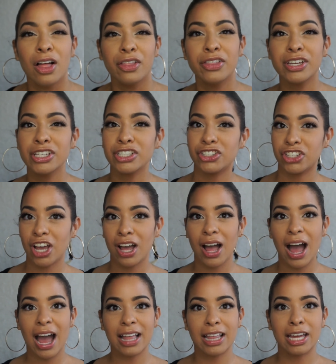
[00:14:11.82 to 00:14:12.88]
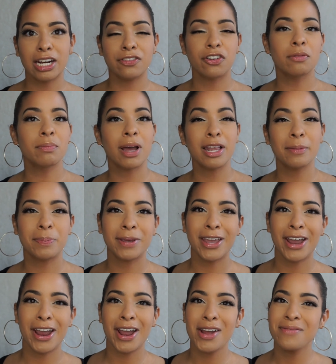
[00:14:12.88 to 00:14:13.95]
This gel eyeliner from
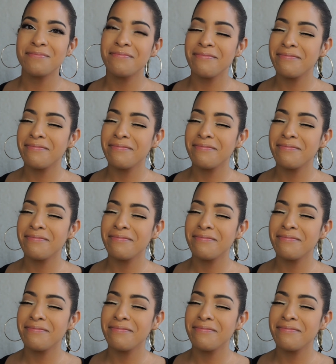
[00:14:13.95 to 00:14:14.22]
Bellapierre,